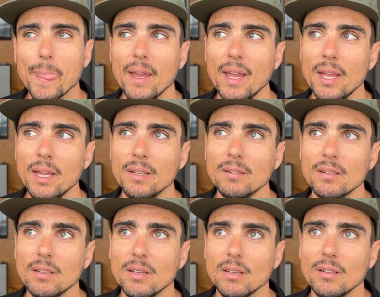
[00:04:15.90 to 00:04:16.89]
And
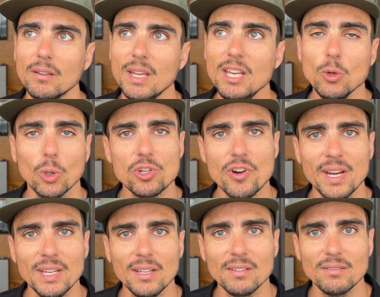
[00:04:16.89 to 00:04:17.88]
indoor
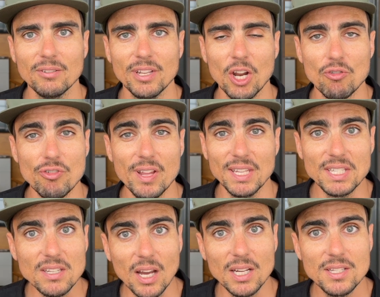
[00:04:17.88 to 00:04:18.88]
training, really
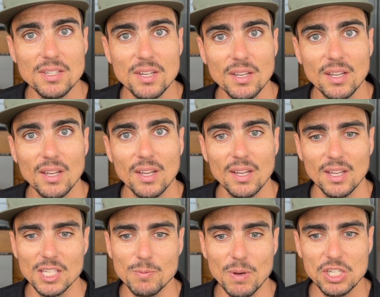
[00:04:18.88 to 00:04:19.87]
sucks,
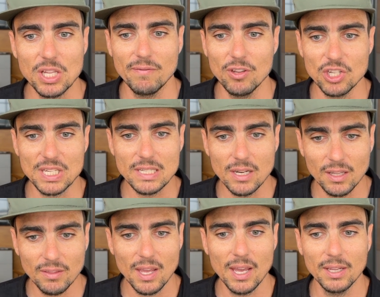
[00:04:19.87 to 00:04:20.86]
especially if you're just
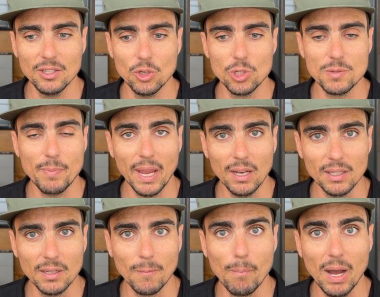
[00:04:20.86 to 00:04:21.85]
sitting there and you're just
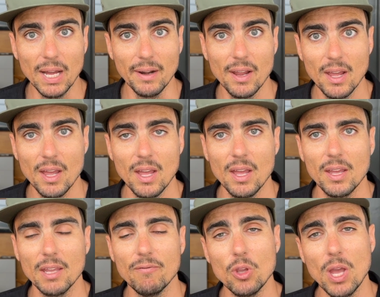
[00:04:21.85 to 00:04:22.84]
pedaling. But
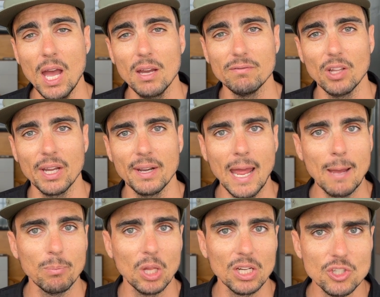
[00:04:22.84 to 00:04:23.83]
if you have like an
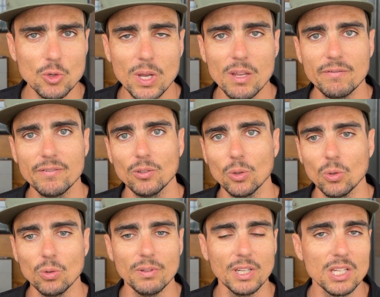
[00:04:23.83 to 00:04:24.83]
app like Zwift
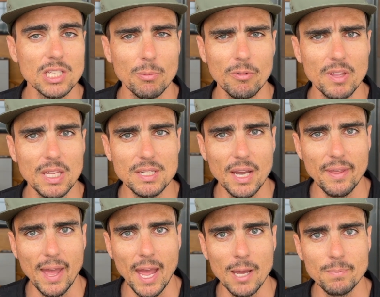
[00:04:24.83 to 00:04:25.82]
or, some of these other
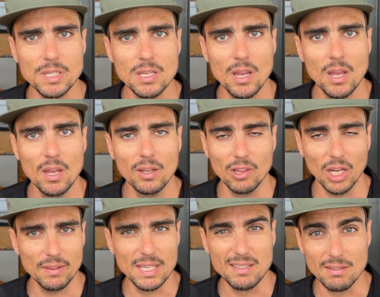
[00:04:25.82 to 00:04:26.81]
apps,
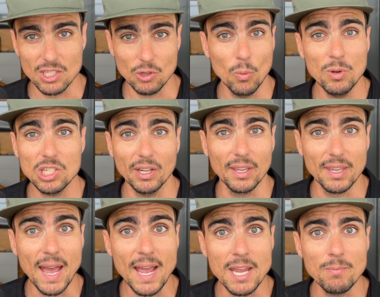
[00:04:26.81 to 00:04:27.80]
like these, it's almost like a
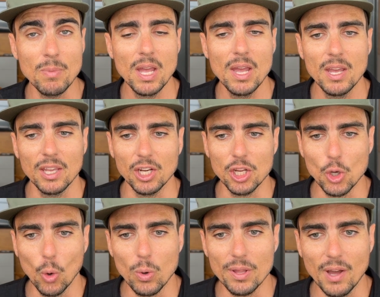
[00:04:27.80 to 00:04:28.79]
game. You're
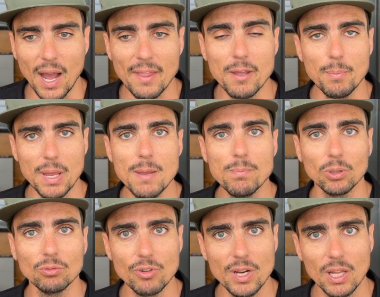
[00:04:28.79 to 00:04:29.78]
with other
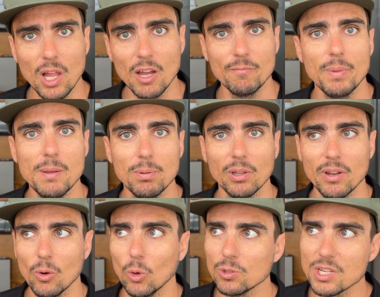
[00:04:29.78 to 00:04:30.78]
people, real life people that are
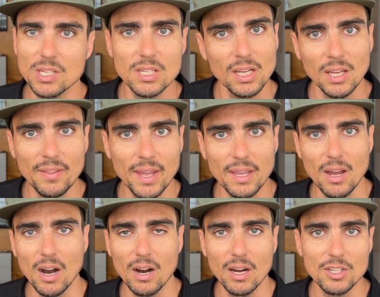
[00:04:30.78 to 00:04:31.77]
also sitting in their
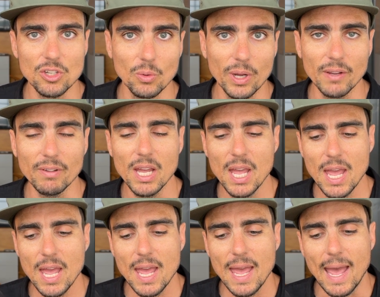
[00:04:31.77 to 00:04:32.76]
garage or whatever,
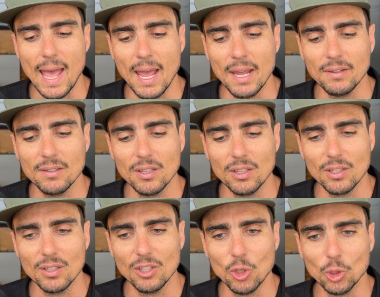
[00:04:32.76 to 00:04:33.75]
and
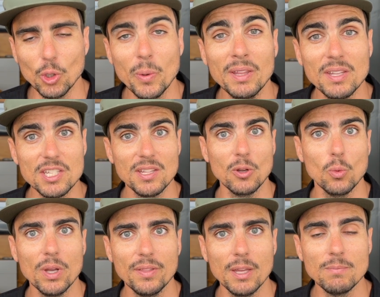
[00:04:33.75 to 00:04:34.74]
you're doing this thing
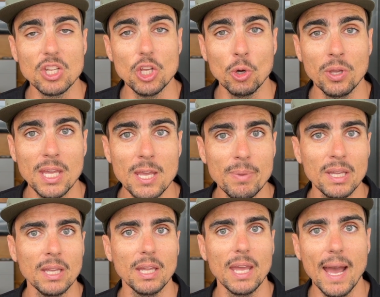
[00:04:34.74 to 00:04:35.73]
with them. So you're keeping
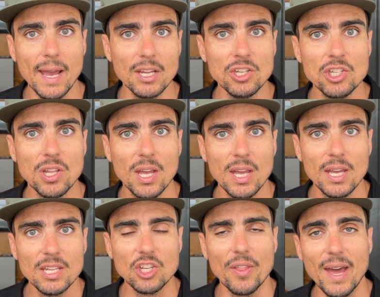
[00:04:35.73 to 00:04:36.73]
engaged.
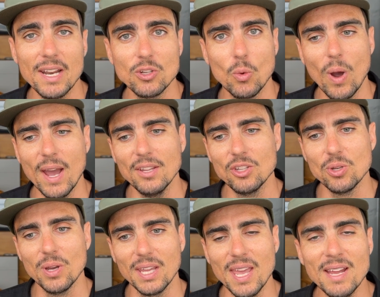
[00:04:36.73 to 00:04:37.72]
So that is a way
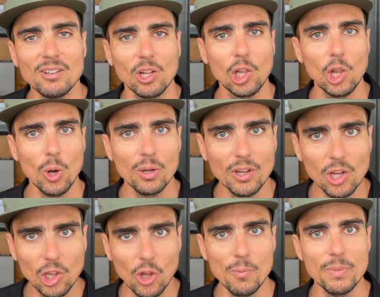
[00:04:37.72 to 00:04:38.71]
to, again, clock the
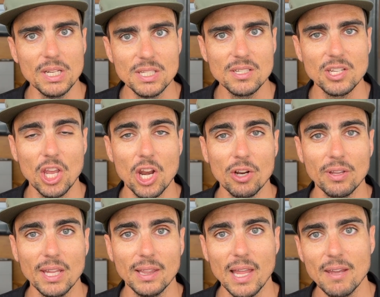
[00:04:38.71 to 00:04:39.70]
kilometers so you don't
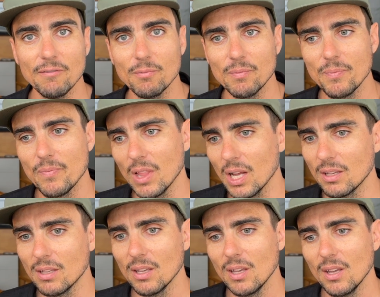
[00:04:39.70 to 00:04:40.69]
get left
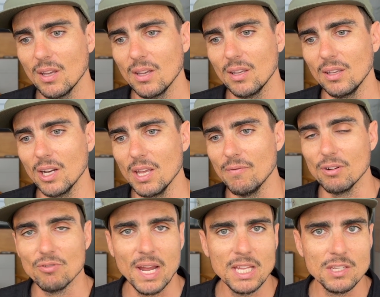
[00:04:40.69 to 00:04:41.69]
like, if it
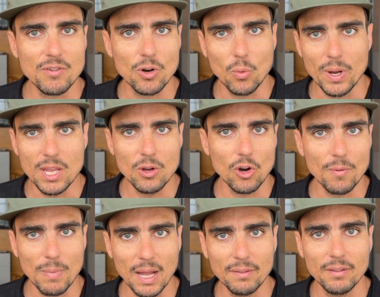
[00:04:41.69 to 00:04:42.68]
rains for a week or a
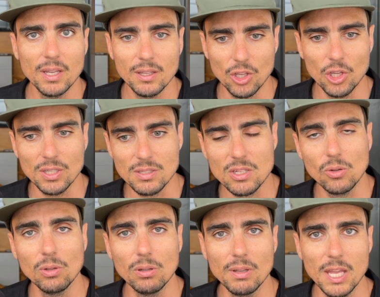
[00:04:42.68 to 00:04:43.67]
month, you can
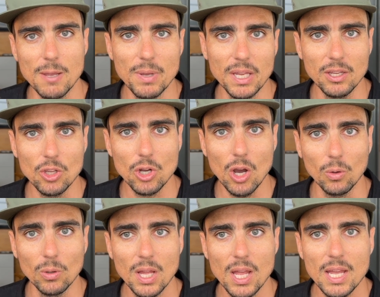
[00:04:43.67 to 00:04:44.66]
still keep hitting your goal.